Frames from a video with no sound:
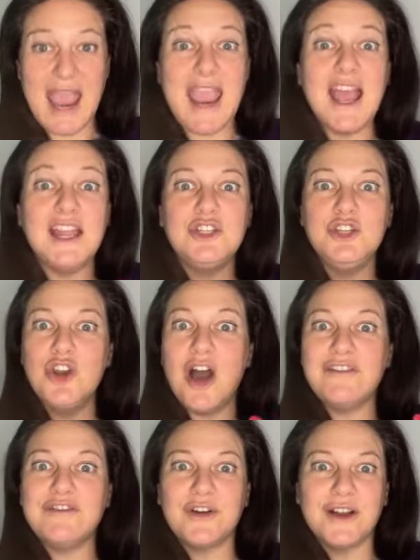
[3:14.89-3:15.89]
and
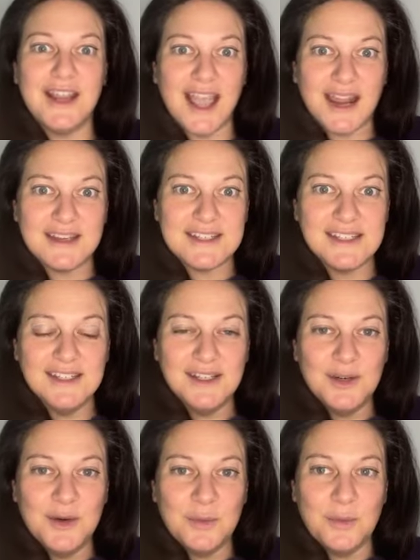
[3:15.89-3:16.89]
not forget,
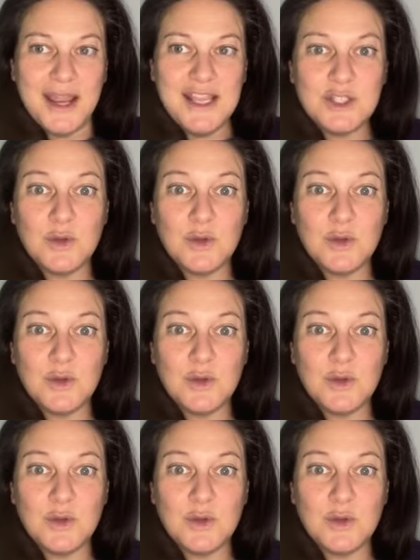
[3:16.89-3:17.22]
right?